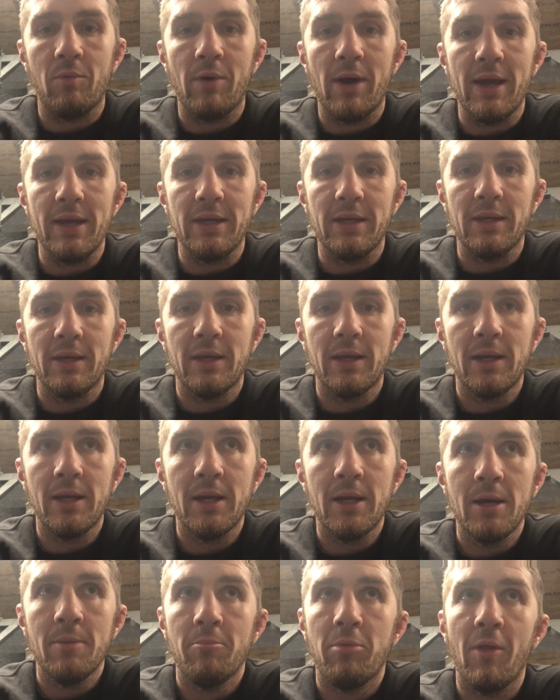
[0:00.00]
weight,
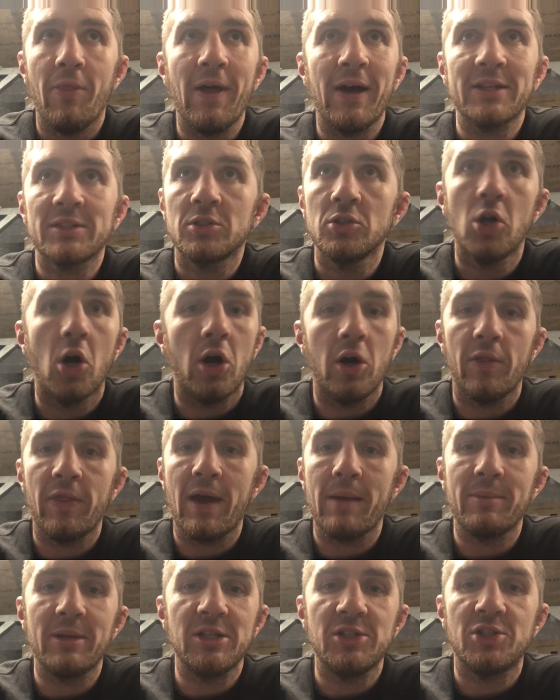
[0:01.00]
but that's not
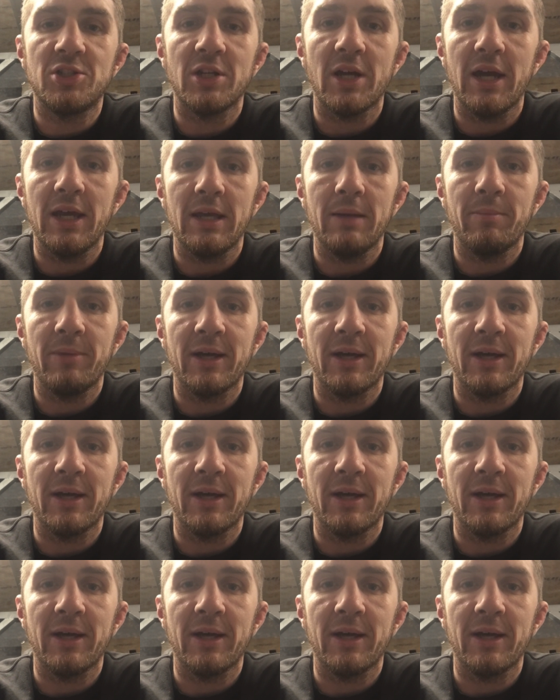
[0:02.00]
them in shape.